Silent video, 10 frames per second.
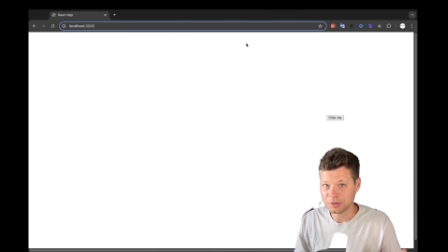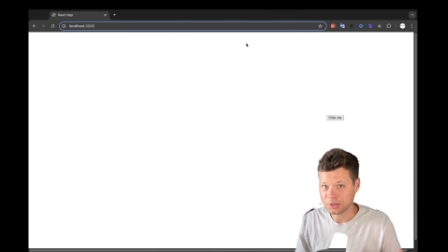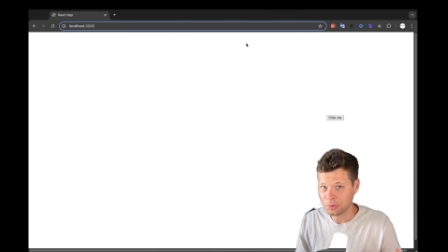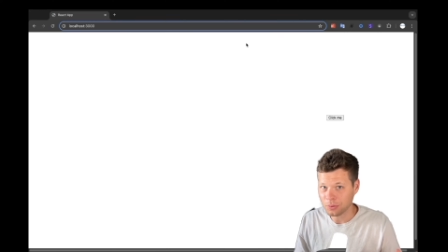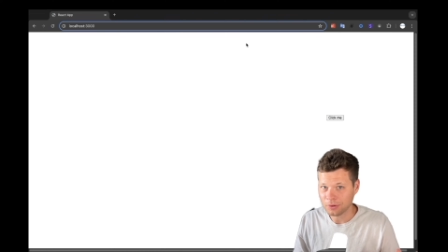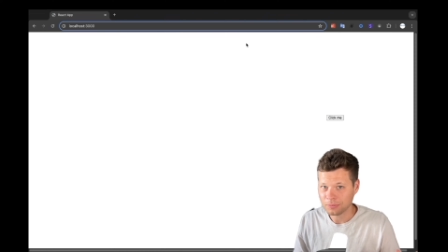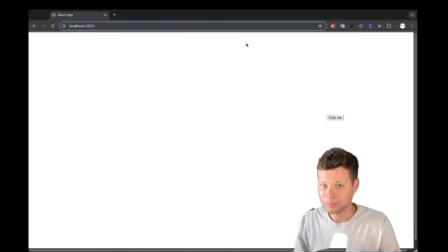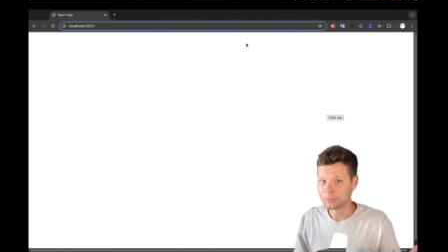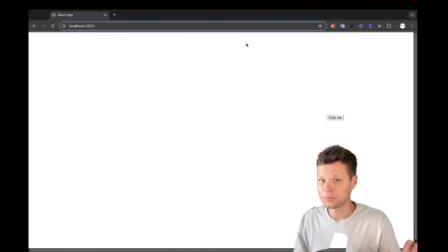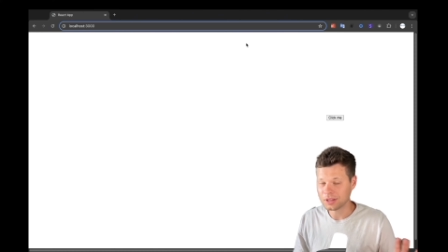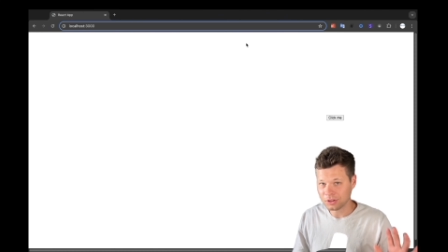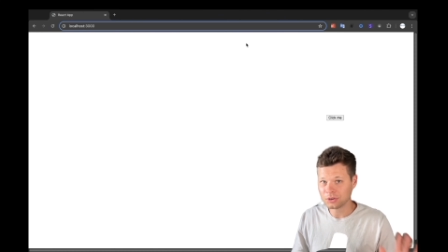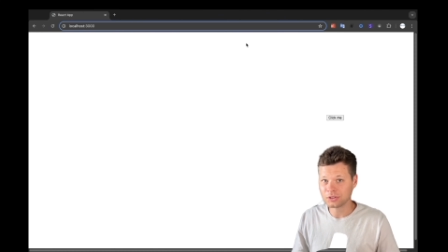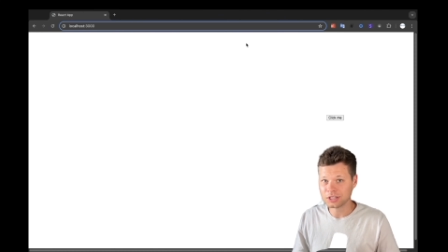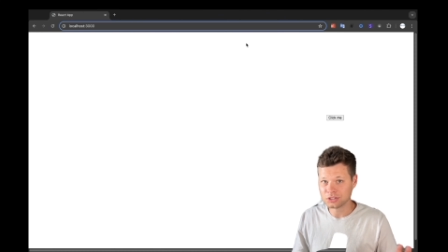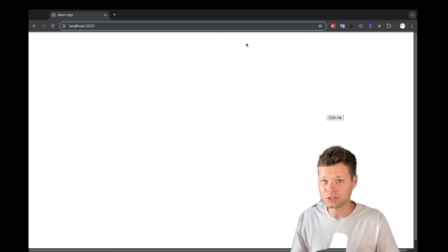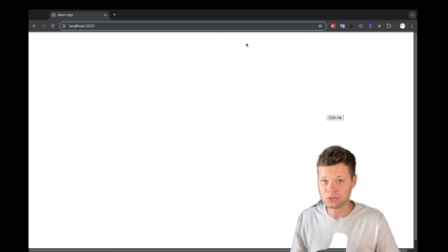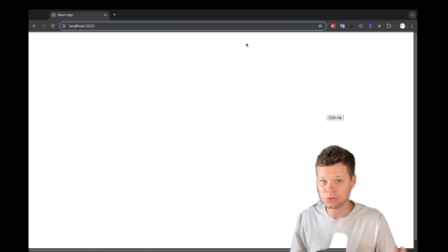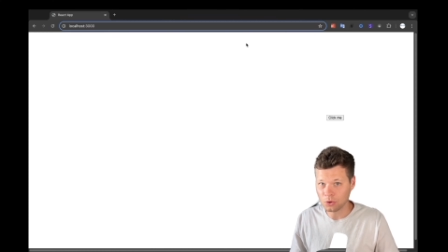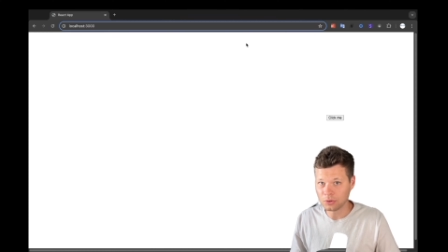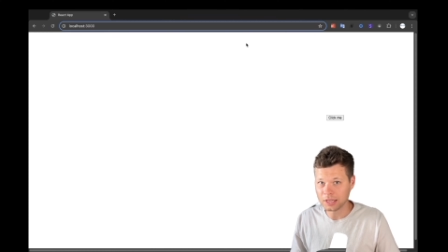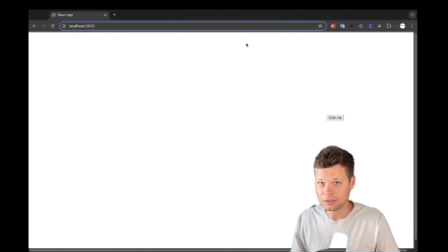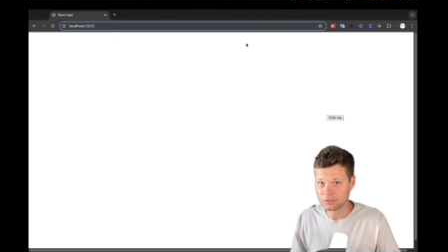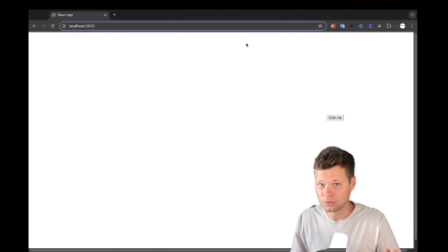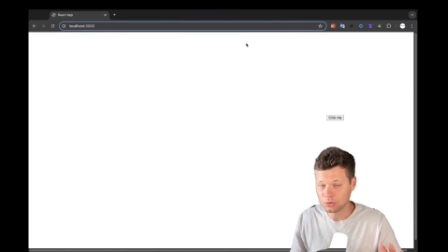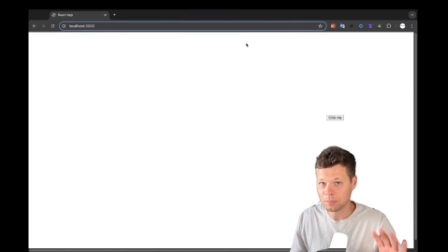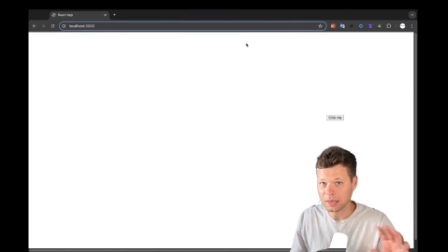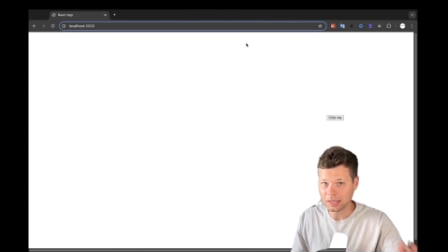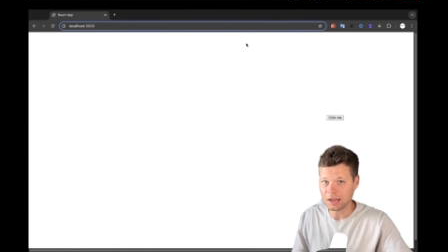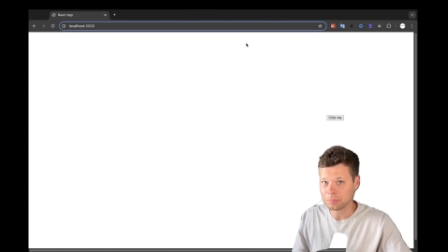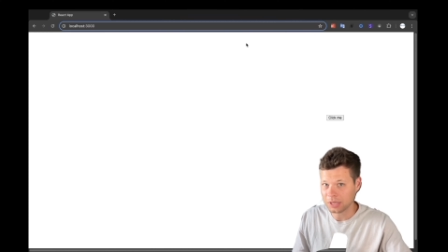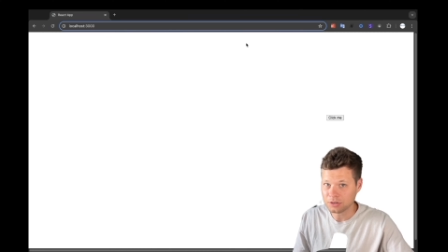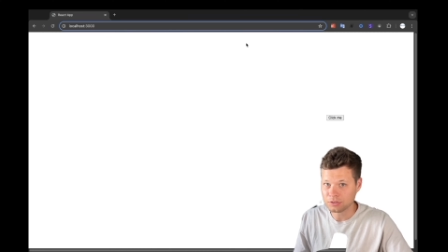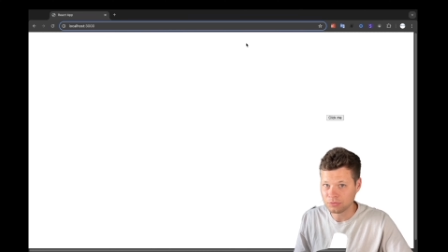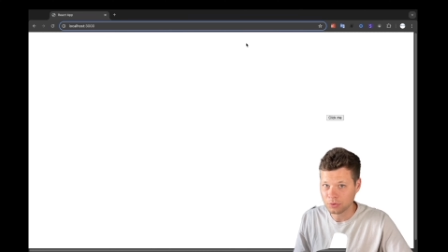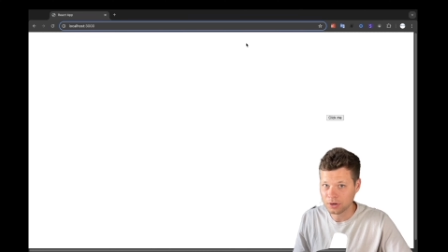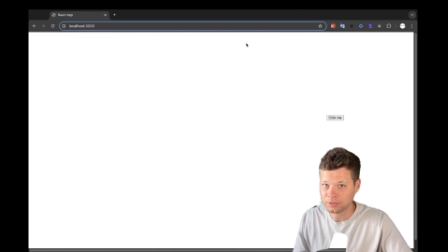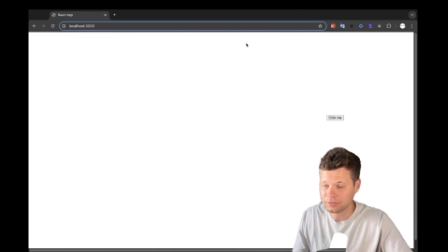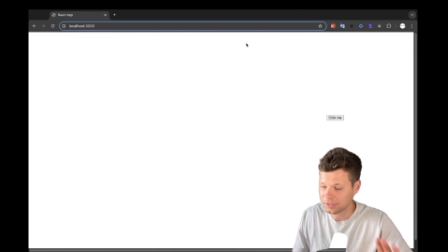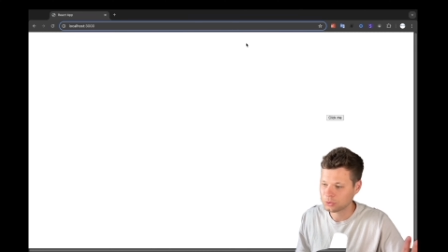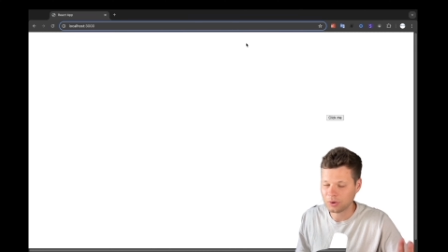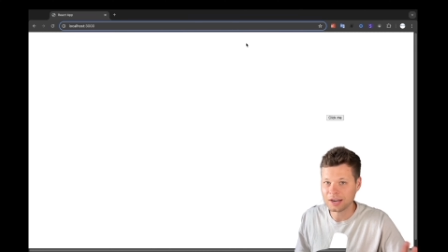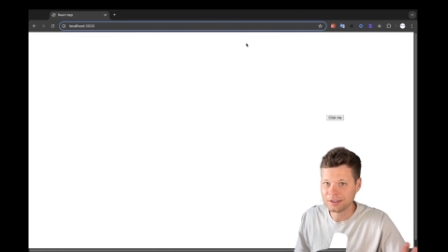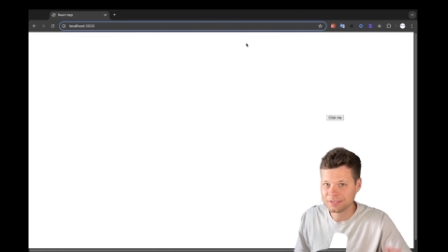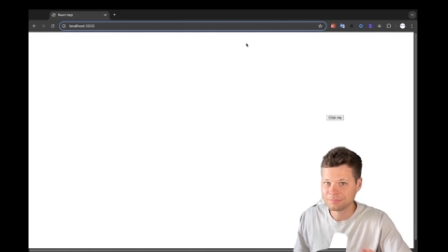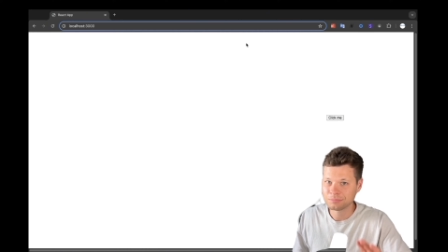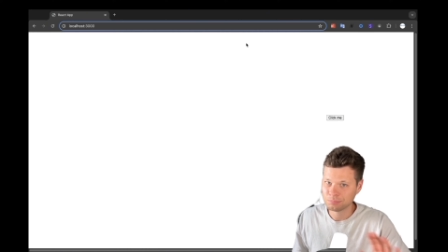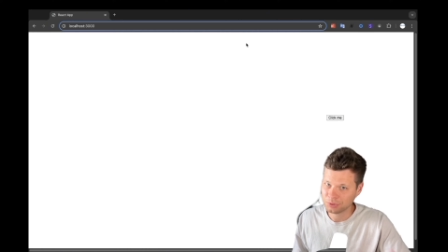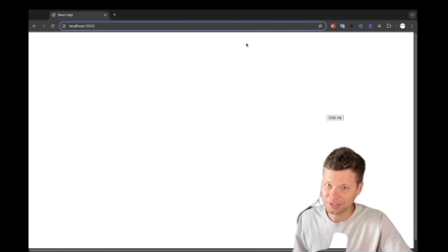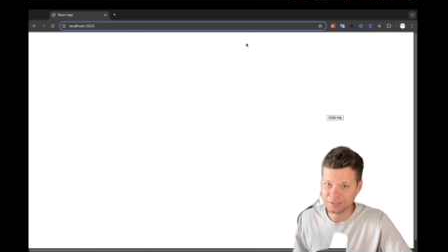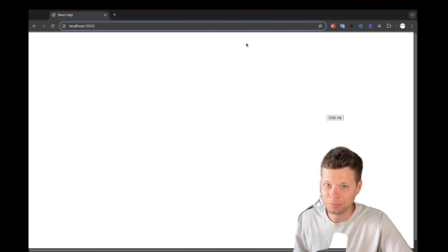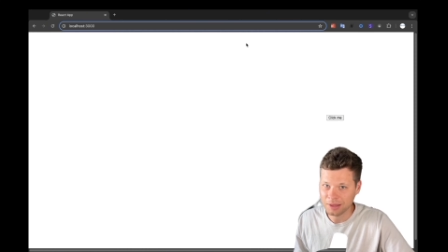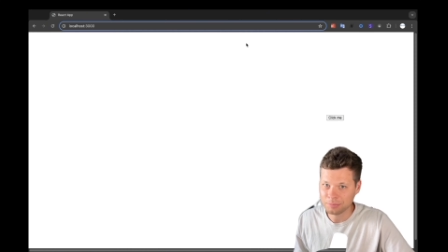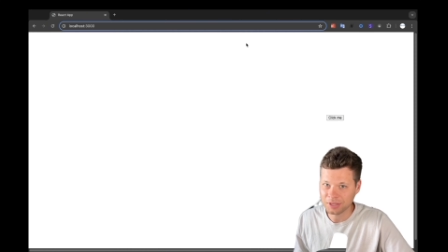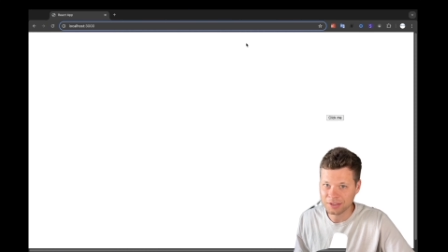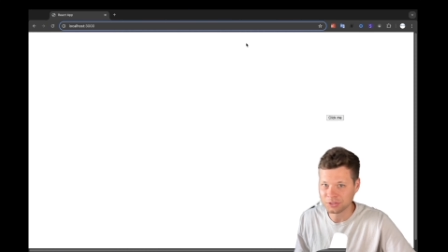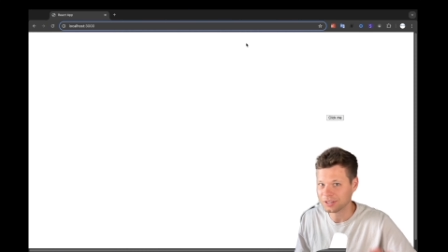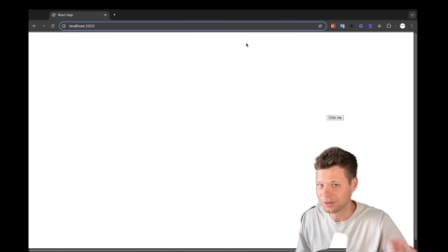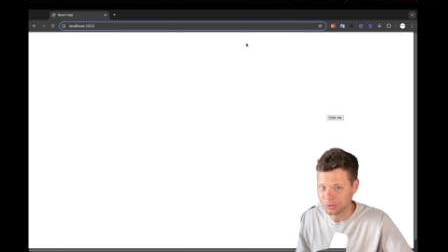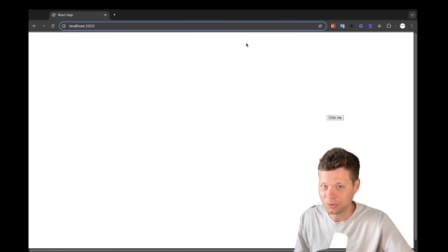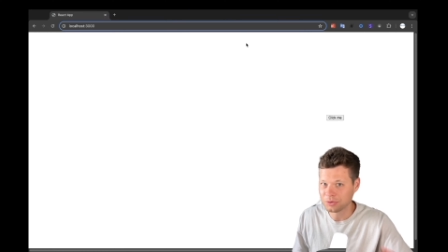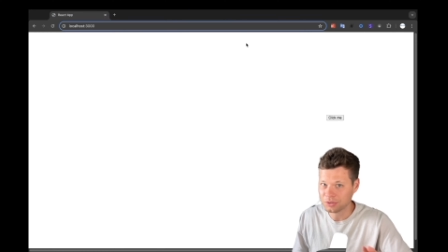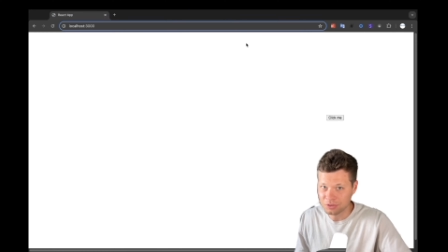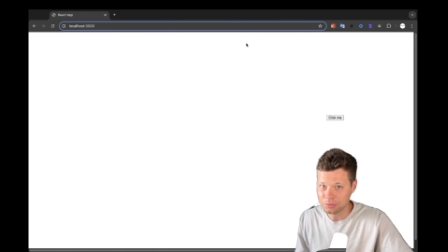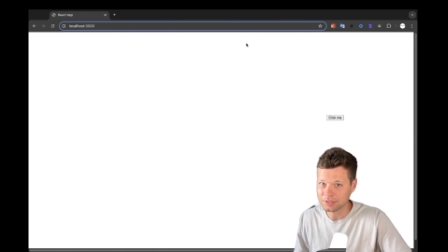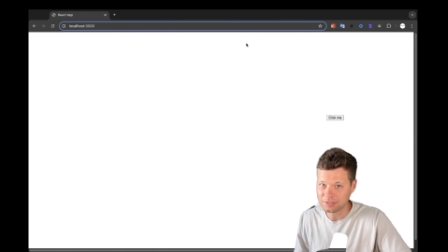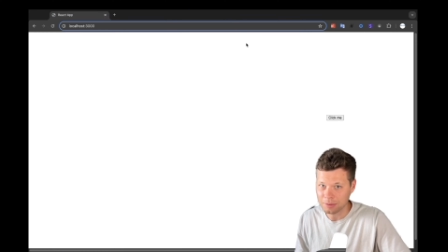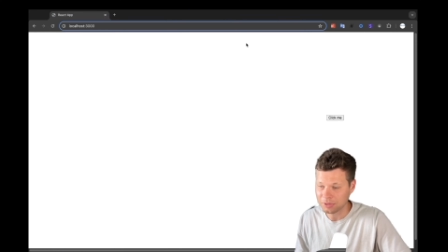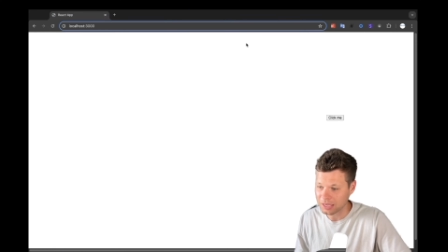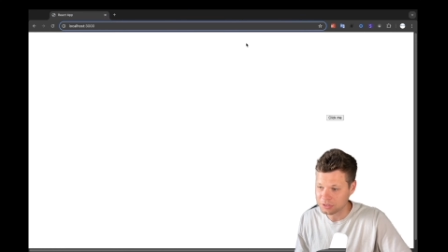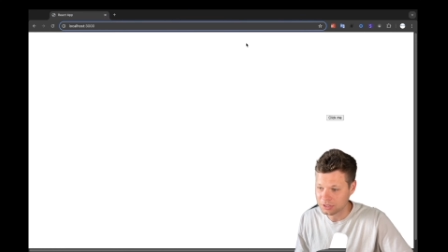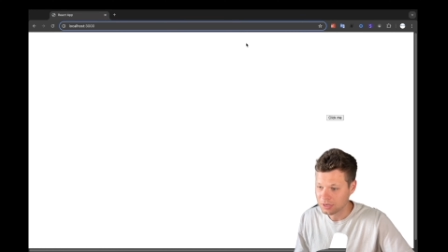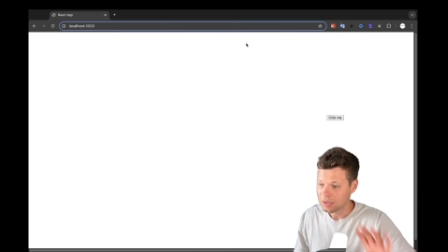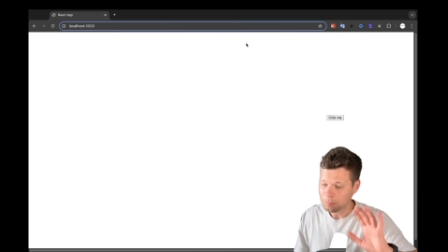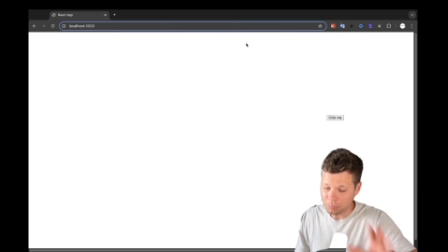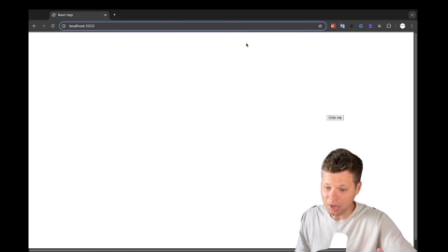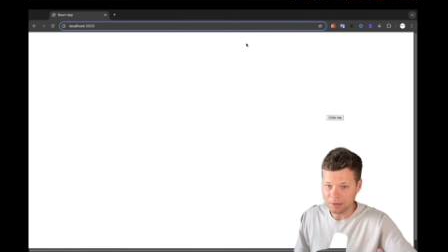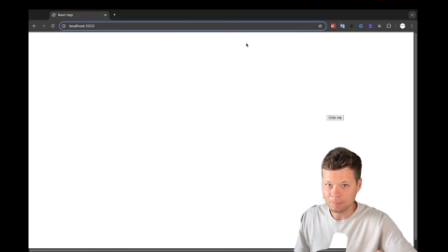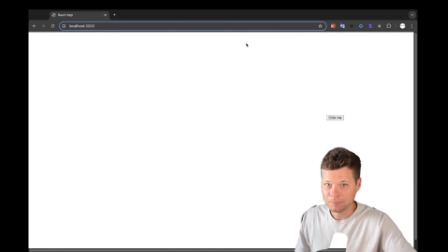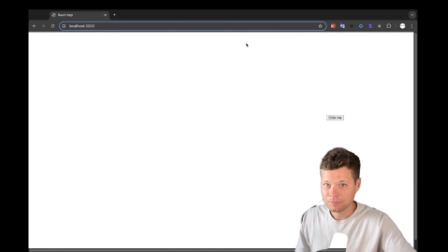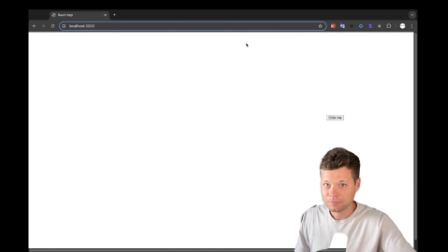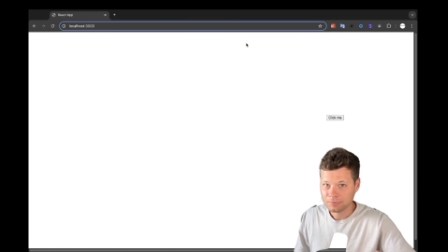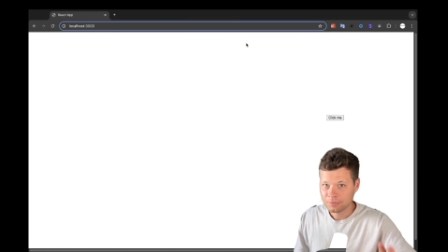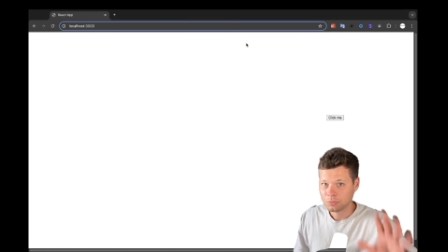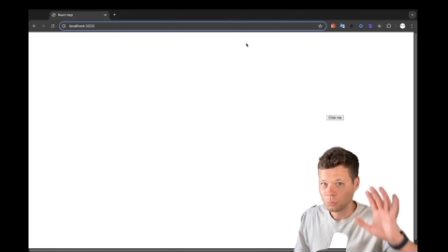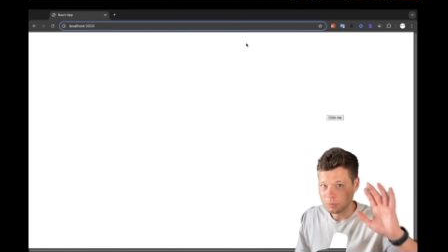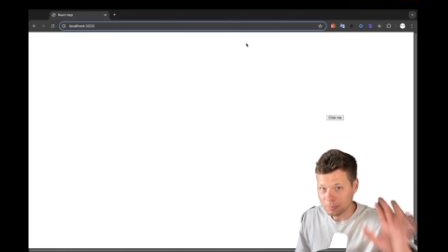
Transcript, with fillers: pretty cool. We literally just told it to make an application for us. Granted, pretty simple application. I don't know what you do with this application, but we